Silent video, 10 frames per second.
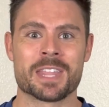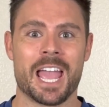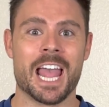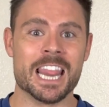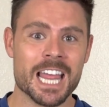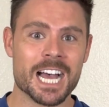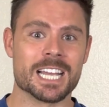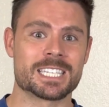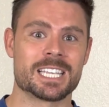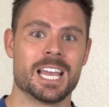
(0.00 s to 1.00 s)
and
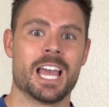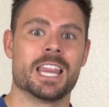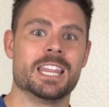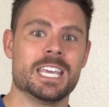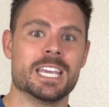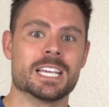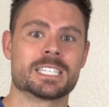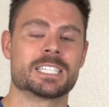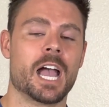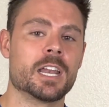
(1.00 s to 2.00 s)
thus the
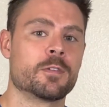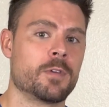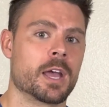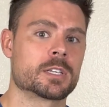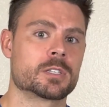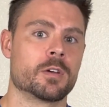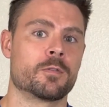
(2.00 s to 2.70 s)
side effects